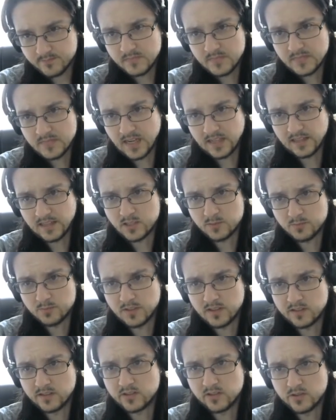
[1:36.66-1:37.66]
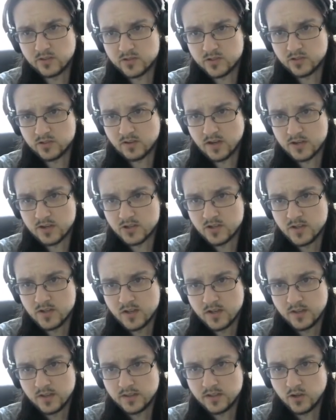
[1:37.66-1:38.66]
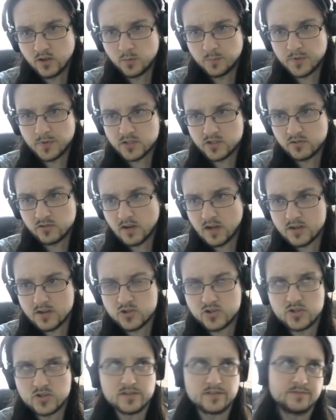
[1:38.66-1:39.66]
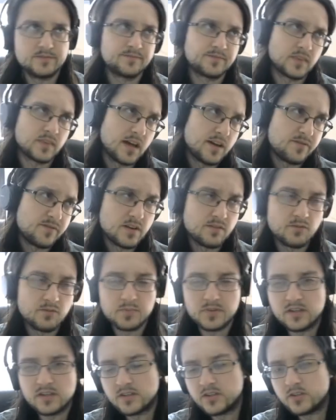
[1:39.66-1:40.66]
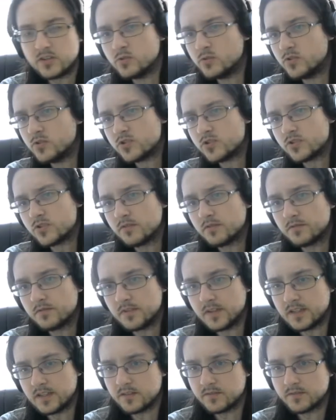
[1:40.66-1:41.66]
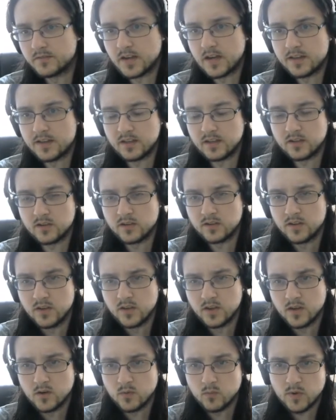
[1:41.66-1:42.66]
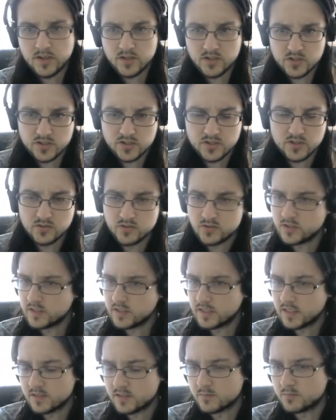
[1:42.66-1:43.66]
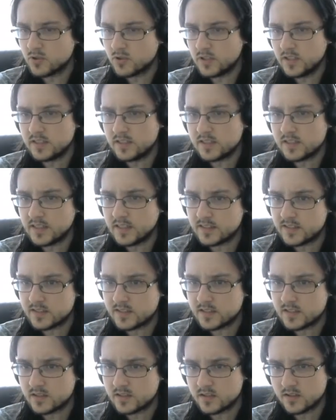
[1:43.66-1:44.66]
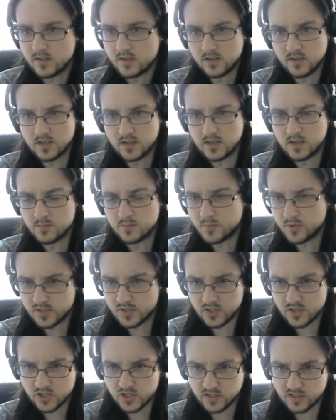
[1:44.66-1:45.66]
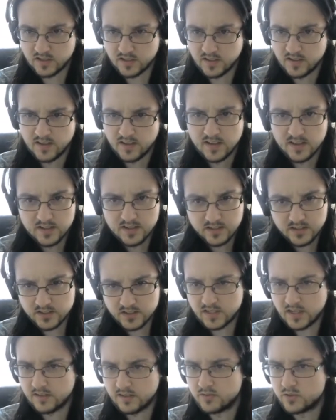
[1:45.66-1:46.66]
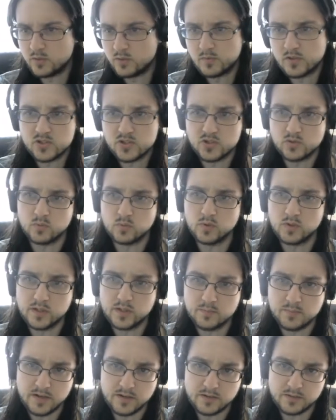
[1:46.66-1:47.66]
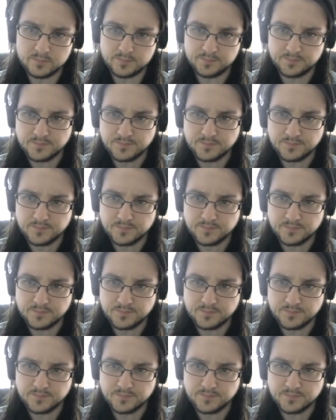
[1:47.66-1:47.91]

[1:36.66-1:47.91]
I like to play the closed Tarrasch. The open Tarrasch, I've never been a huge fan of. I think white just usually gets a pretty nice position, doesn't have too much to worry about.